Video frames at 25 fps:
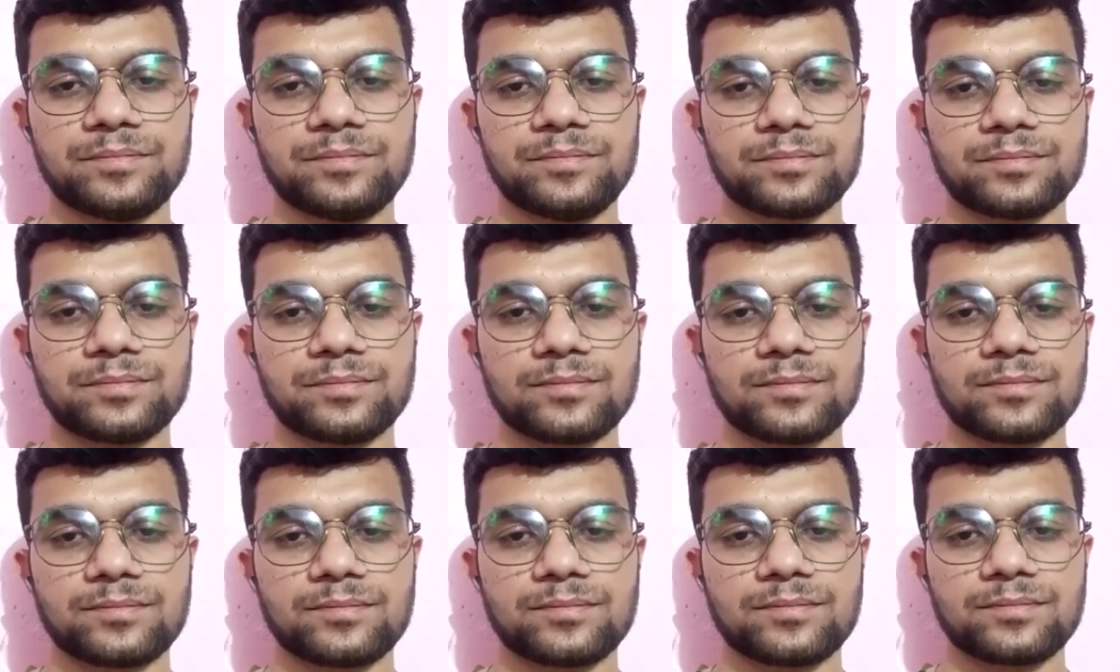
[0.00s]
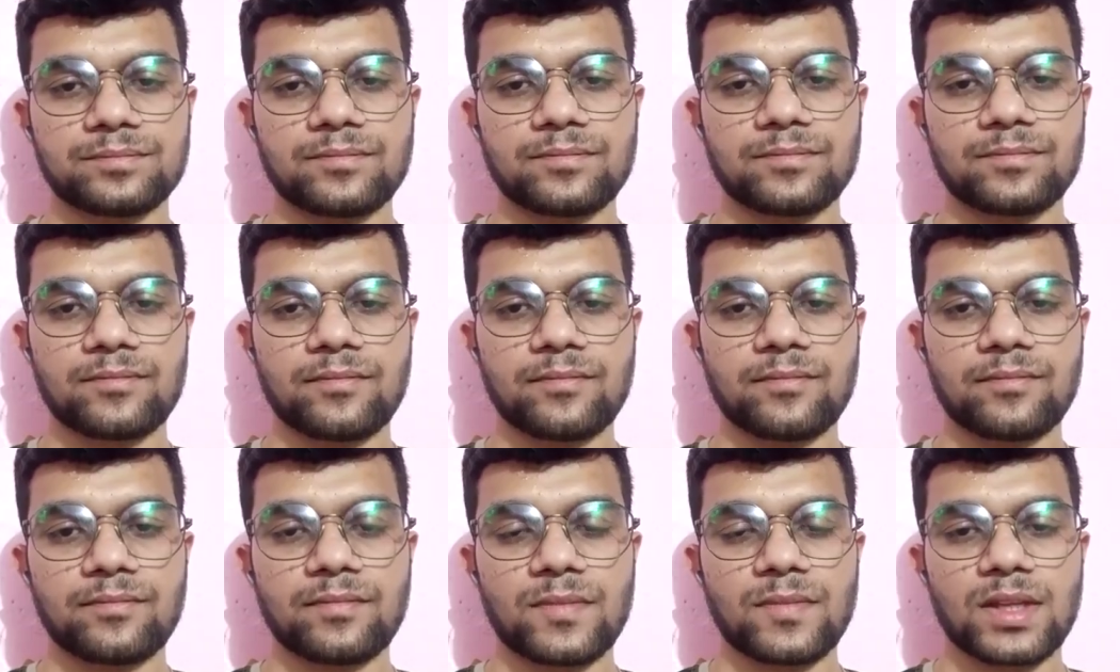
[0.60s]
For
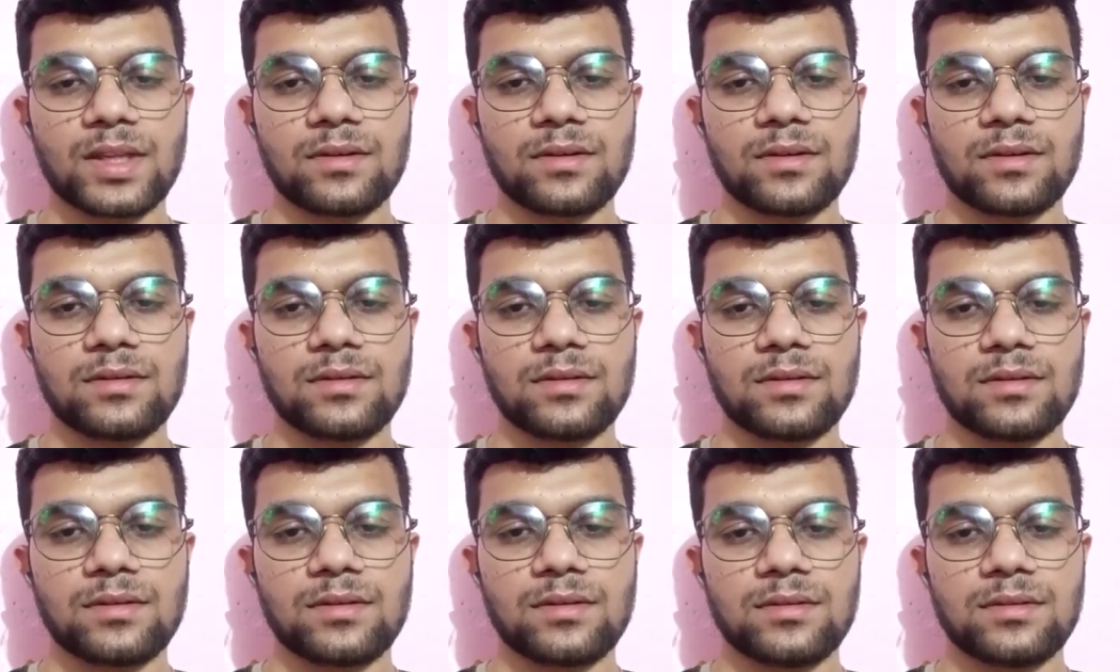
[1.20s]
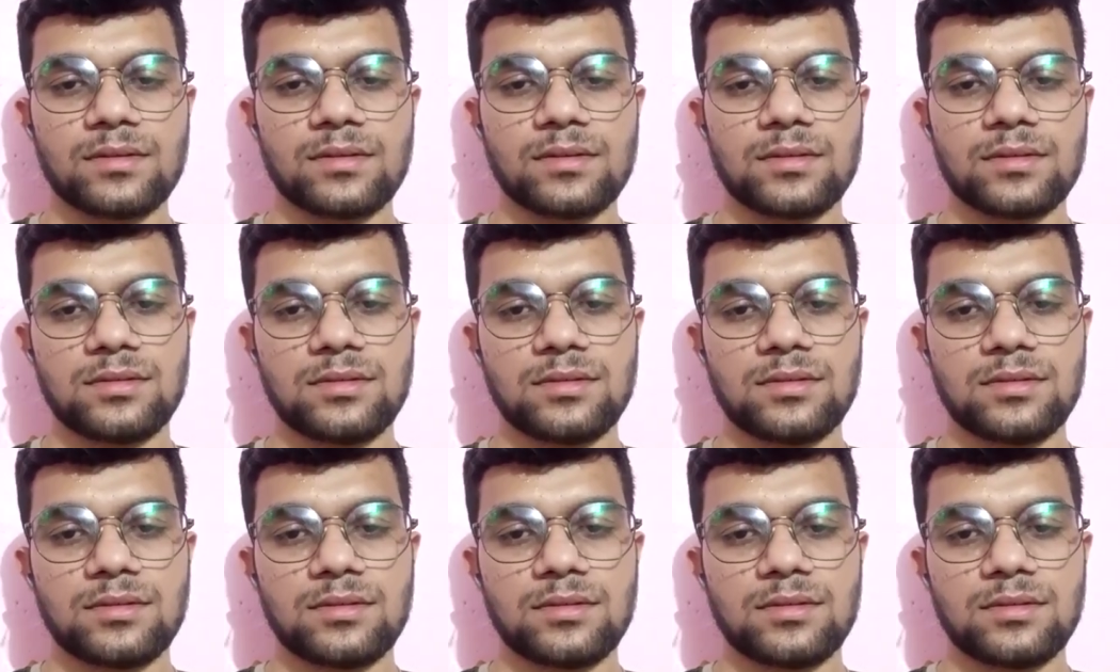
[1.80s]
packaging materials,